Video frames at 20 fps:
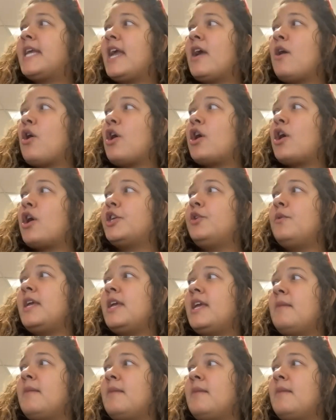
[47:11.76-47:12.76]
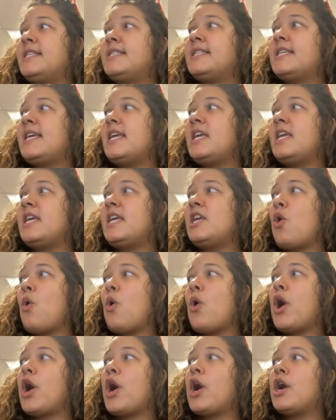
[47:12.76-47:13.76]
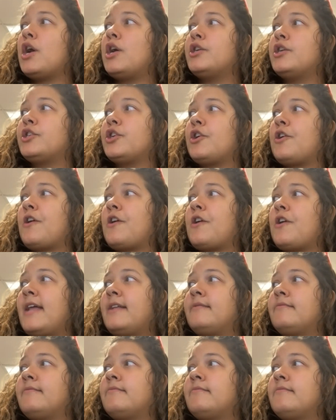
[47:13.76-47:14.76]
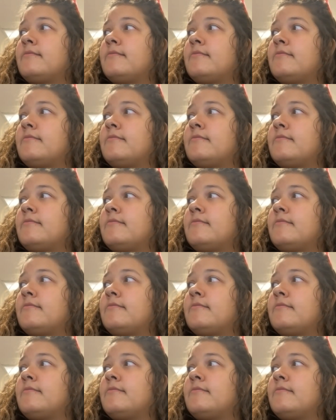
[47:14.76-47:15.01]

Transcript: Abigail, are you MAT or undergrad?